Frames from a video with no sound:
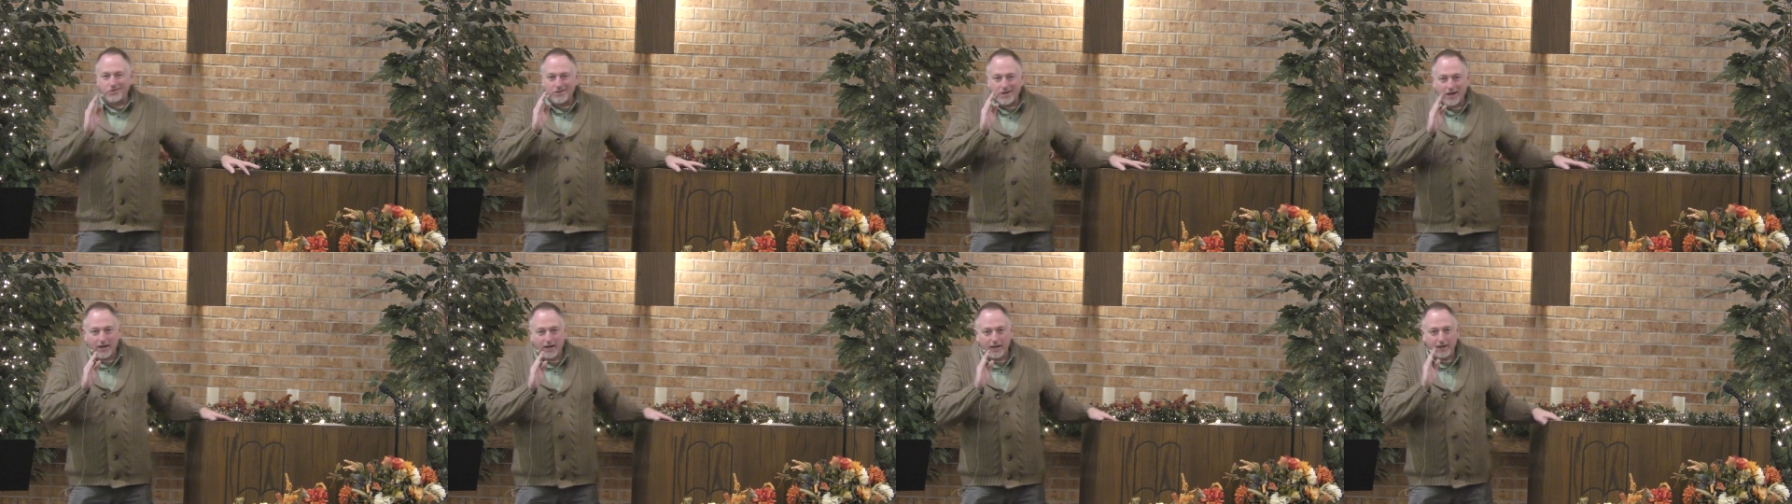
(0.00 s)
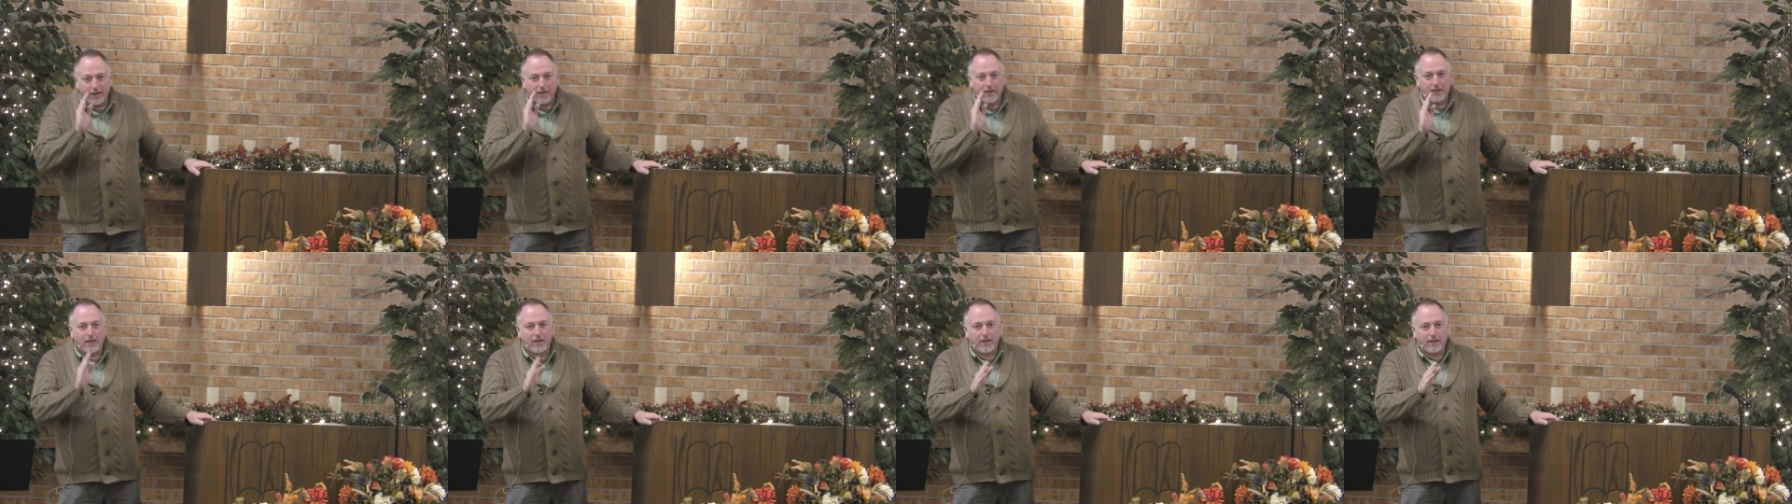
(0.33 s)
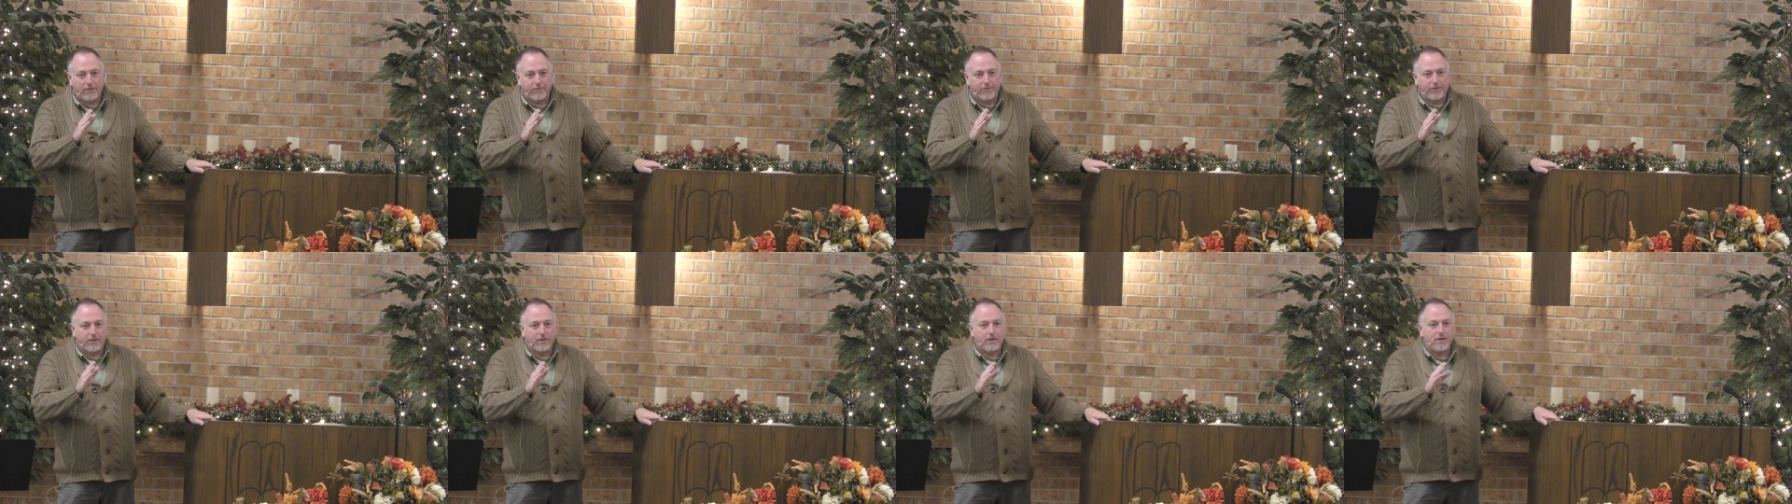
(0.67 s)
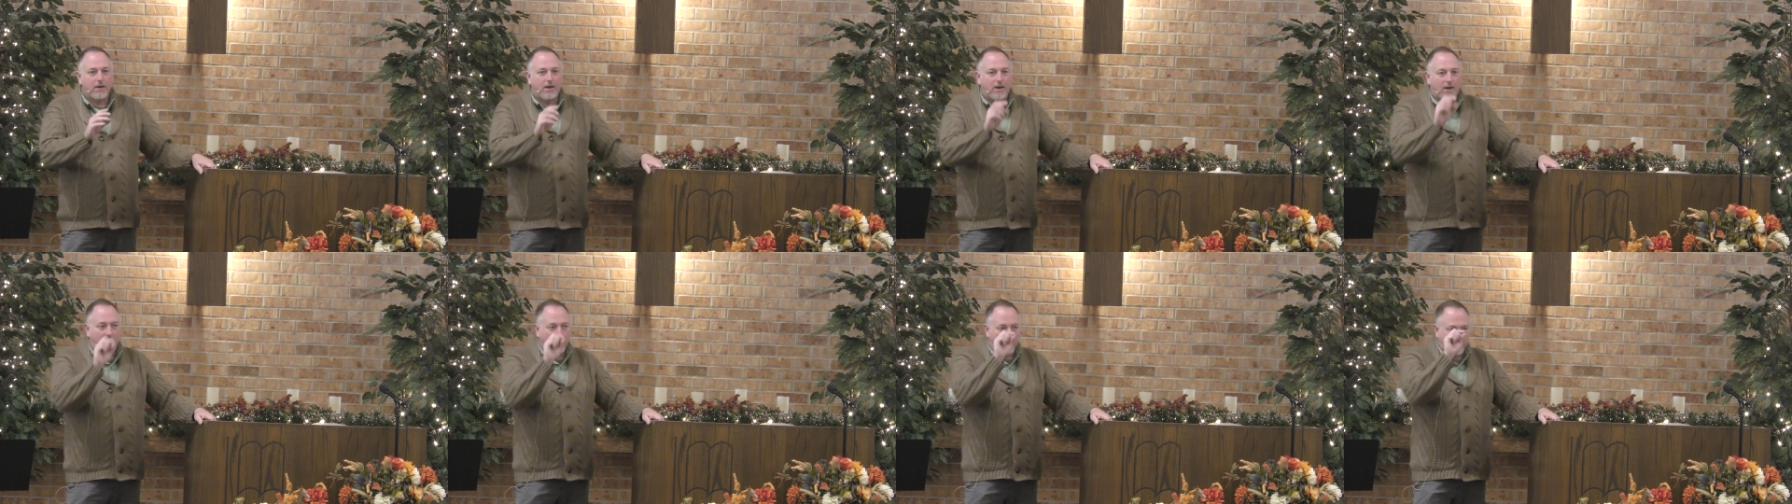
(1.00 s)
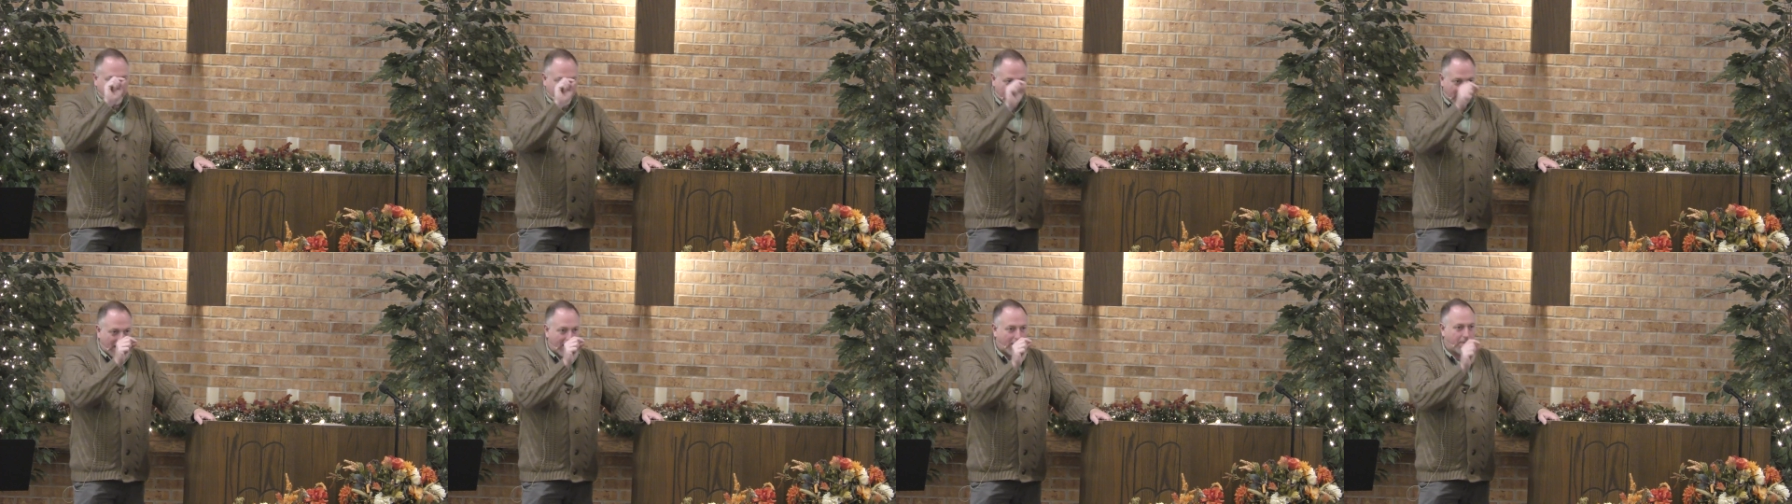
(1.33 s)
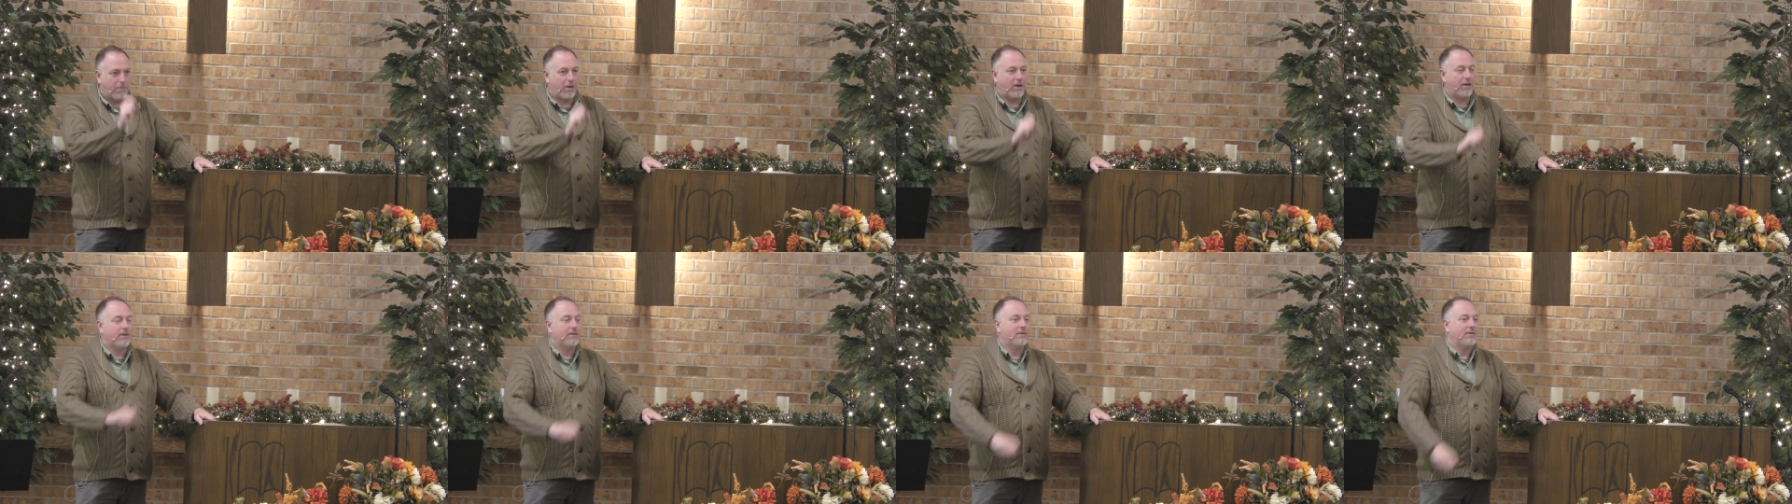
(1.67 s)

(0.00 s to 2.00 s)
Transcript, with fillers: not even a comma.